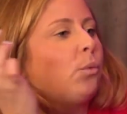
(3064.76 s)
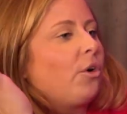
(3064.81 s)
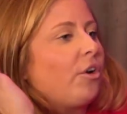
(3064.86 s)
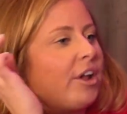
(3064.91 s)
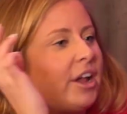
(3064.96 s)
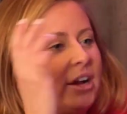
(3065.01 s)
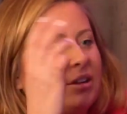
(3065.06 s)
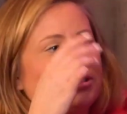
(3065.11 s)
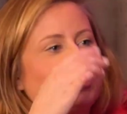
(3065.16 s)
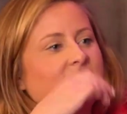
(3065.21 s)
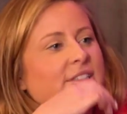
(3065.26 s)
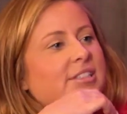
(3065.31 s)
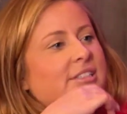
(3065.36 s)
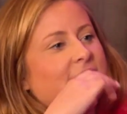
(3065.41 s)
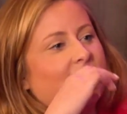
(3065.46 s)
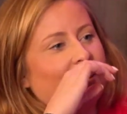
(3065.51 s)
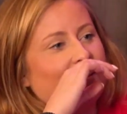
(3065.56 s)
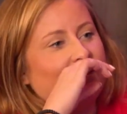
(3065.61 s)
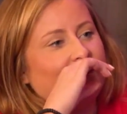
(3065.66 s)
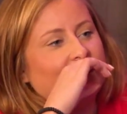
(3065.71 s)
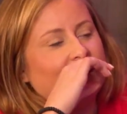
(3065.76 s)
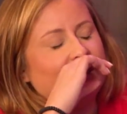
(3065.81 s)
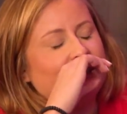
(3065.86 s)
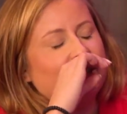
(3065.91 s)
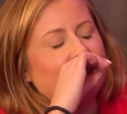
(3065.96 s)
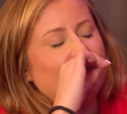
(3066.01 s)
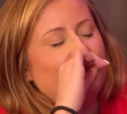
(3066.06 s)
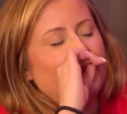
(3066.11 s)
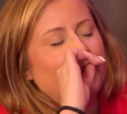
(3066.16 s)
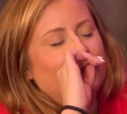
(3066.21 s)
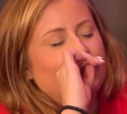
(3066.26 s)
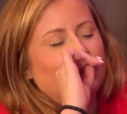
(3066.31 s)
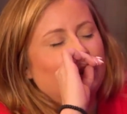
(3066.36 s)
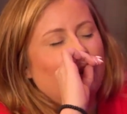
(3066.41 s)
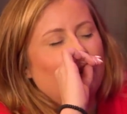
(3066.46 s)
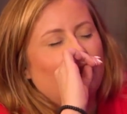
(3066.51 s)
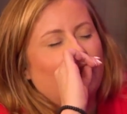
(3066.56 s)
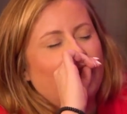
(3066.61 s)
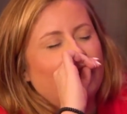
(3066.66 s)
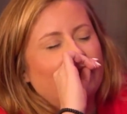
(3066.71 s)
the workouts and stuff, and he's just being
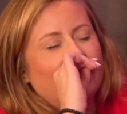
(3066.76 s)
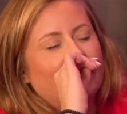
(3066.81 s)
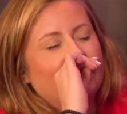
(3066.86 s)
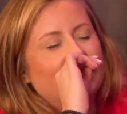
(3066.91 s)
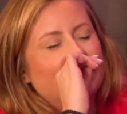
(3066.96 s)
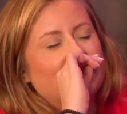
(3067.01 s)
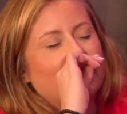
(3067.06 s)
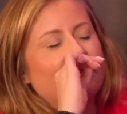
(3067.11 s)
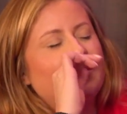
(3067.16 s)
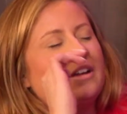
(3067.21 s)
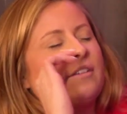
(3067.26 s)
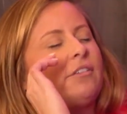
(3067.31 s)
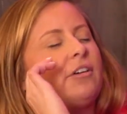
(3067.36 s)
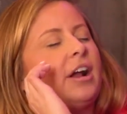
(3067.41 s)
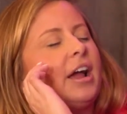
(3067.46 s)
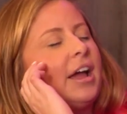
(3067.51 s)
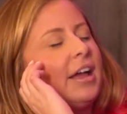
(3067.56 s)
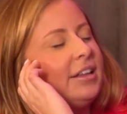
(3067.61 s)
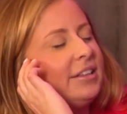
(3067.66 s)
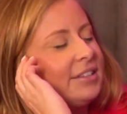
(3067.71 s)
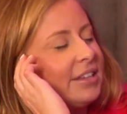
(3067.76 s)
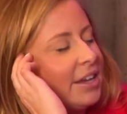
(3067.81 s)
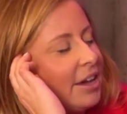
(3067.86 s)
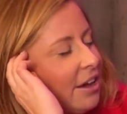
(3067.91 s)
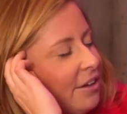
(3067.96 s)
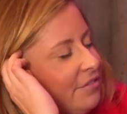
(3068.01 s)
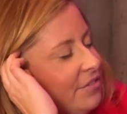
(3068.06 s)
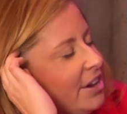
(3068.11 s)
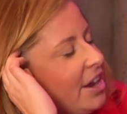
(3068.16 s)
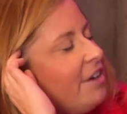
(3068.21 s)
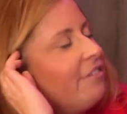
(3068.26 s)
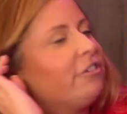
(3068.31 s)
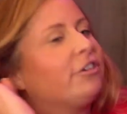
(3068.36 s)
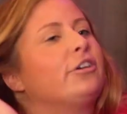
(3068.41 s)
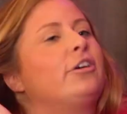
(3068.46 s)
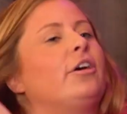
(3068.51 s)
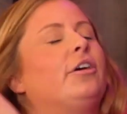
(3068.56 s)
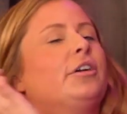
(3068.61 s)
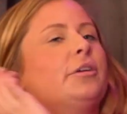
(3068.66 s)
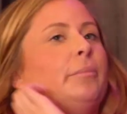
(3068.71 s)
so I've
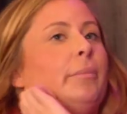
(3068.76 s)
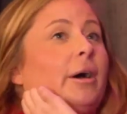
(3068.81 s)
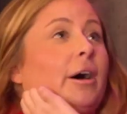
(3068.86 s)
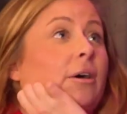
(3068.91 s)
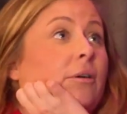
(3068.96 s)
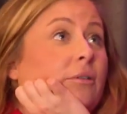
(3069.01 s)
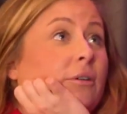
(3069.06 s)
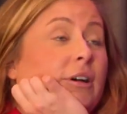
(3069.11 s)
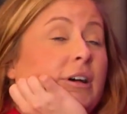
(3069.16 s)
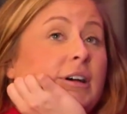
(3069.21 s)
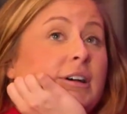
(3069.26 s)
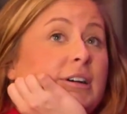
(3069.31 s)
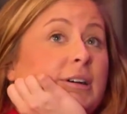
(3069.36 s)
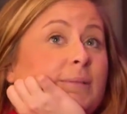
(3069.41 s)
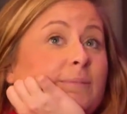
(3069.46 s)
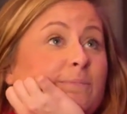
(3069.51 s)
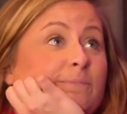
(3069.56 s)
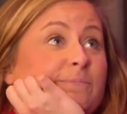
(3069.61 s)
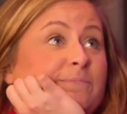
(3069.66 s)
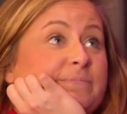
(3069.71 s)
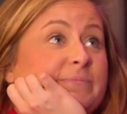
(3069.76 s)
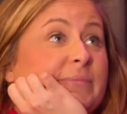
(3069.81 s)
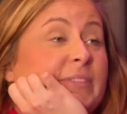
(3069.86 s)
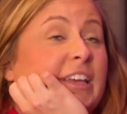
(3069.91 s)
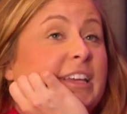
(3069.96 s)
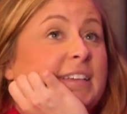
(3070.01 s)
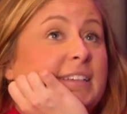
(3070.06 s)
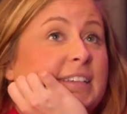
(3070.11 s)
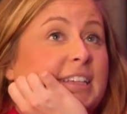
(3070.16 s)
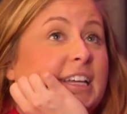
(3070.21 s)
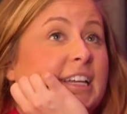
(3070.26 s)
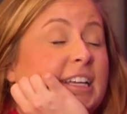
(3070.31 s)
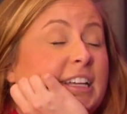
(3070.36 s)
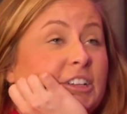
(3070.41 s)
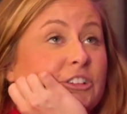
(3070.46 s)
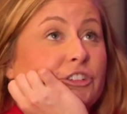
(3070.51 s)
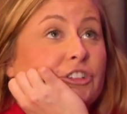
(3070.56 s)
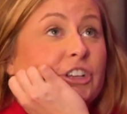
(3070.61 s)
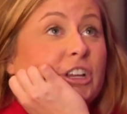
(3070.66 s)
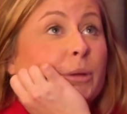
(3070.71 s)
never gone about getting
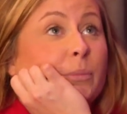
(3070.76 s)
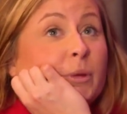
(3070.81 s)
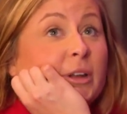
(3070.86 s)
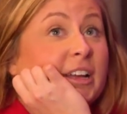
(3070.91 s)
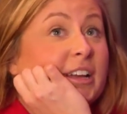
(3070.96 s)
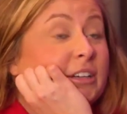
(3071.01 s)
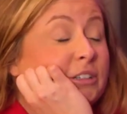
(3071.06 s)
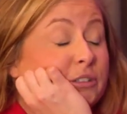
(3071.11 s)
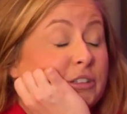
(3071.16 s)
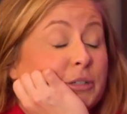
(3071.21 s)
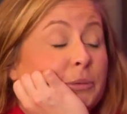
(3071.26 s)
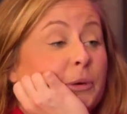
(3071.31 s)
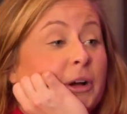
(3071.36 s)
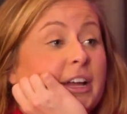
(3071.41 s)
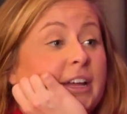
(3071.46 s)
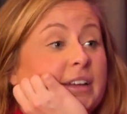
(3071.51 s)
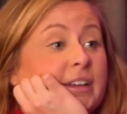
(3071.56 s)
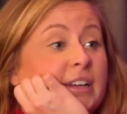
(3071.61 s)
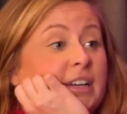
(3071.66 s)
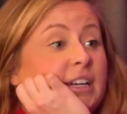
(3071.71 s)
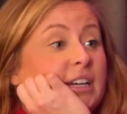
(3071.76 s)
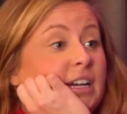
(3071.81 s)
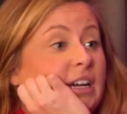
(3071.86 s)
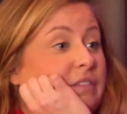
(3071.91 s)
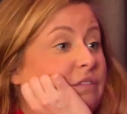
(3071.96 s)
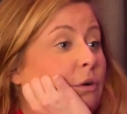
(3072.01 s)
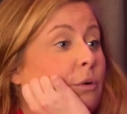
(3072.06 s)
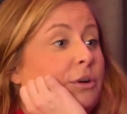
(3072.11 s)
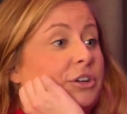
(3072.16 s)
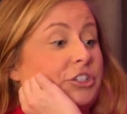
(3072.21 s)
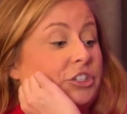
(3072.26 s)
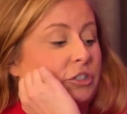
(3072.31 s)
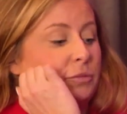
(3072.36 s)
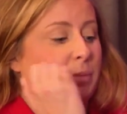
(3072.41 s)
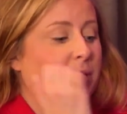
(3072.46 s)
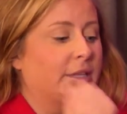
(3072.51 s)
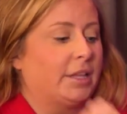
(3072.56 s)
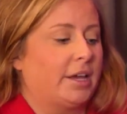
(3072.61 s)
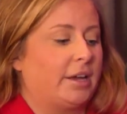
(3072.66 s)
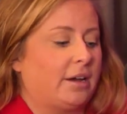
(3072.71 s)
in shape in a healthy way. I've always
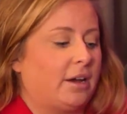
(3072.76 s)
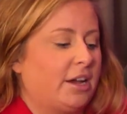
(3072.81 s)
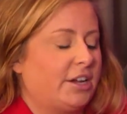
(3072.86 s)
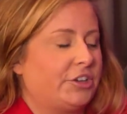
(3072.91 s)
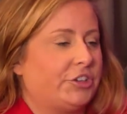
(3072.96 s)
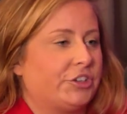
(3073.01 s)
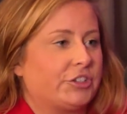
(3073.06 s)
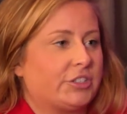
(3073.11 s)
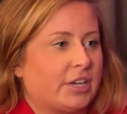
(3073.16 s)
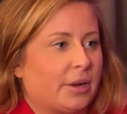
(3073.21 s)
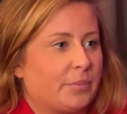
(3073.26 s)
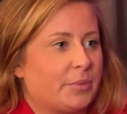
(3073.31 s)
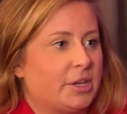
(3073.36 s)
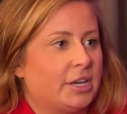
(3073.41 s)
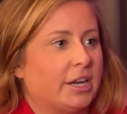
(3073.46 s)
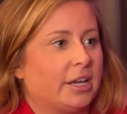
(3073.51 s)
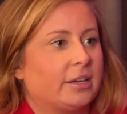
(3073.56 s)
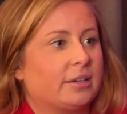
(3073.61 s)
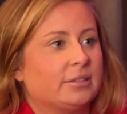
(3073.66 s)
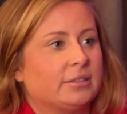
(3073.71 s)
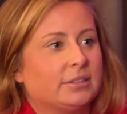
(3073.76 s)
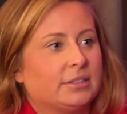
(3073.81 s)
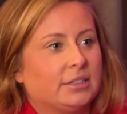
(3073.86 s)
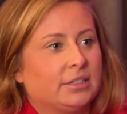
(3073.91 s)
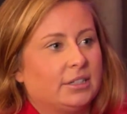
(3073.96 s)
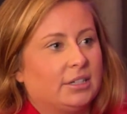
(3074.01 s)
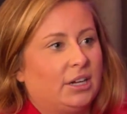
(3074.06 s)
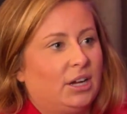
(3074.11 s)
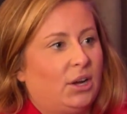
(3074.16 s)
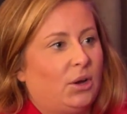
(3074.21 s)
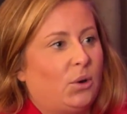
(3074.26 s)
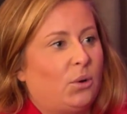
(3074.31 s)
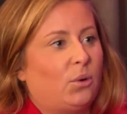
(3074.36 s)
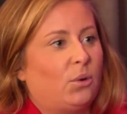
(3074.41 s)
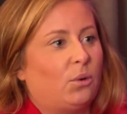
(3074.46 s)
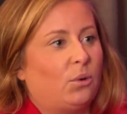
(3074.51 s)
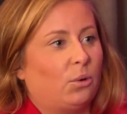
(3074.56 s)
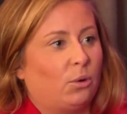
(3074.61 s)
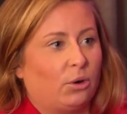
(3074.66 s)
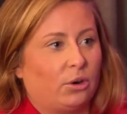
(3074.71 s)
just been like, I can just stop eating,
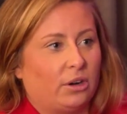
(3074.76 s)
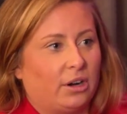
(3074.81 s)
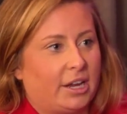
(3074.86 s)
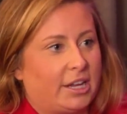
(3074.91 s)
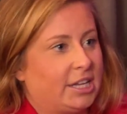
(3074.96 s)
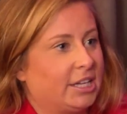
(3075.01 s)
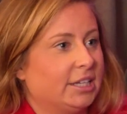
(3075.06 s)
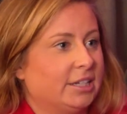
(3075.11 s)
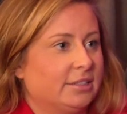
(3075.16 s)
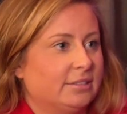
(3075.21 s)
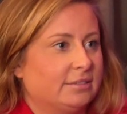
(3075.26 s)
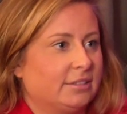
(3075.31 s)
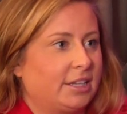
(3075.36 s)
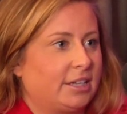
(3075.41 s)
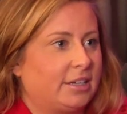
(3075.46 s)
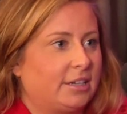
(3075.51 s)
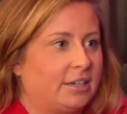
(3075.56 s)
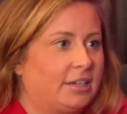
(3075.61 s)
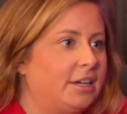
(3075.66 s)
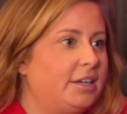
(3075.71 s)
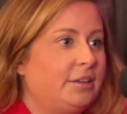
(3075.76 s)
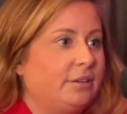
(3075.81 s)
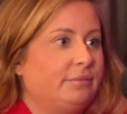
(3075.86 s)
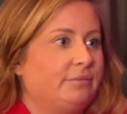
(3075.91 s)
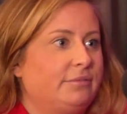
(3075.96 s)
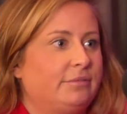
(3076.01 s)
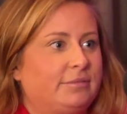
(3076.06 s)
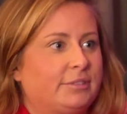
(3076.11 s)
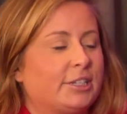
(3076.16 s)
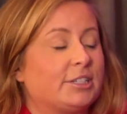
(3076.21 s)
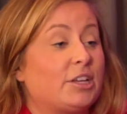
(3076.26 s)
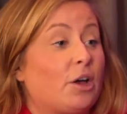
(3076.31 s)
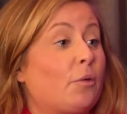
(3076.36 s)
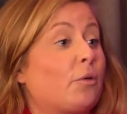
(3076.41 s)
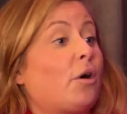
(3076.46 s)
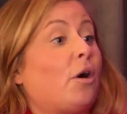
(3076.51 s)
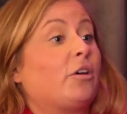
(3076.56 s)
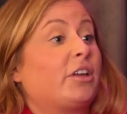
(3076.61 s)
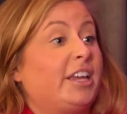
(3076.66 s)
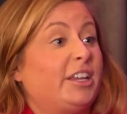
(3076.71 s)
or I can because
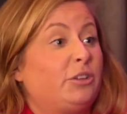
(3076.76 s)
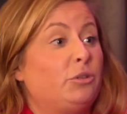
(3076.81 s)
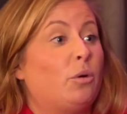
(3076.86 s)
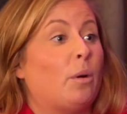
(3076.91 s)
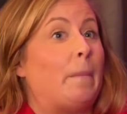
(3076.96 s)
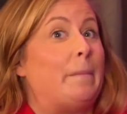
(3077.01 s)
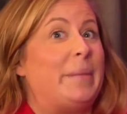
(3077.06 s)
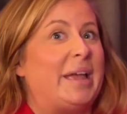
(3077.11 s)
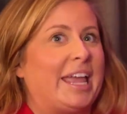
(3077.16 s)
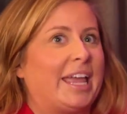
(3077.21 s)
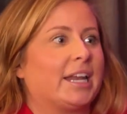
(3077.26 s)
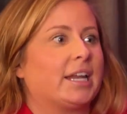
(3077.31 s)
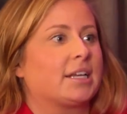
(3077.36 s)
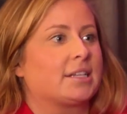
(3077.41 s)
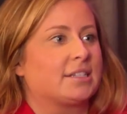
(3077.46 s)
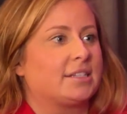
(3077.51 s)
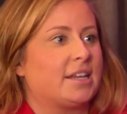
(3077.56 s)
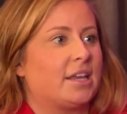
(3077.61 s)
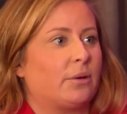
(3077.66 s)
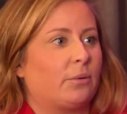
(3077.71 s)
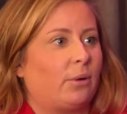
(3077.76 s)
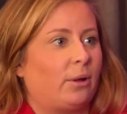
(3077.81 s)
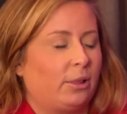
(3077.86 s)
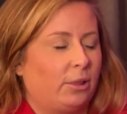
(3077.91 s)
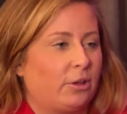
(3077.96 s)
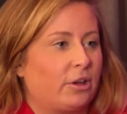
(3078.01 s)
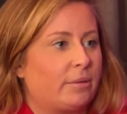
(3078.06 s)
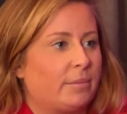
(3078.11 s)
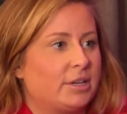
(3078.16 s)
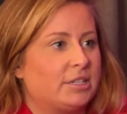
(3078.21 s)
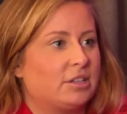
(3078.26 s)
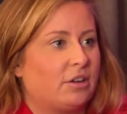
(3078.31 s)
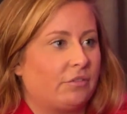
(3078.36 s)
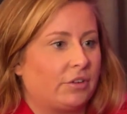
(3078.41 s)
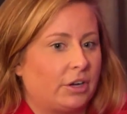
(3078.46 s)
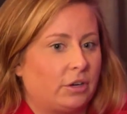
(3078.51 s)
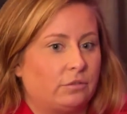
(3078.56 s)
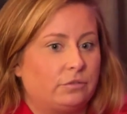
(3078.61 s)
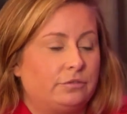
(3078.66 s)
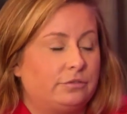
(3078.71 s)
I'll get to a panic state where I look at myself
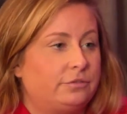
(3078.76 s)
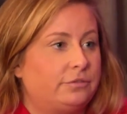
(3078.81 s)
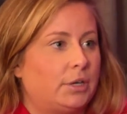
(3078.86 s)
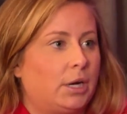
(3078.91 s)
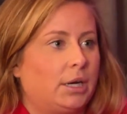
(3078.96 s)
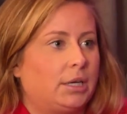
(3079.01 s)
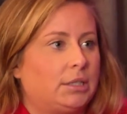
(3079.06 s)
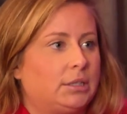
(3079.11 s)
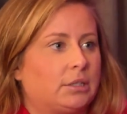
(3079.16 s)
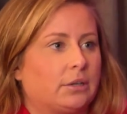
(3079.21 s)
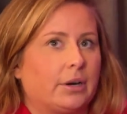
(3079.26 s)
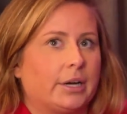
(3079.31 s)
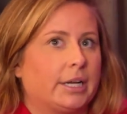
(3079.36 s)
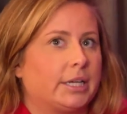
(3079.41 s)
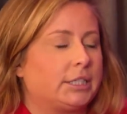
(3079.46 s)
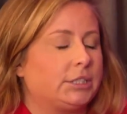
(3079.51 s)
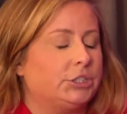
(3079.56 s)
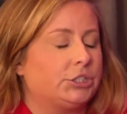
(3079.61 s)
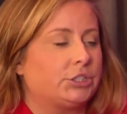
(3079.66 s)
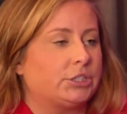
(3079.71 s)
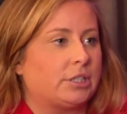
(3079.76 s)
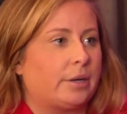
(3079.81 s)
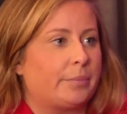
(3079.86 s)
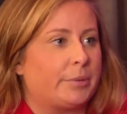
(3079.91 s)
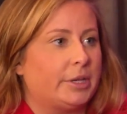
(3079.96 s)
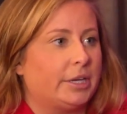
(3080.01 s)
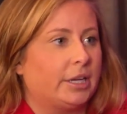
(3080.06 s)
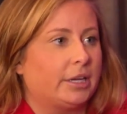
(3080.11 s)
and I go, fuck, all right, I can just stop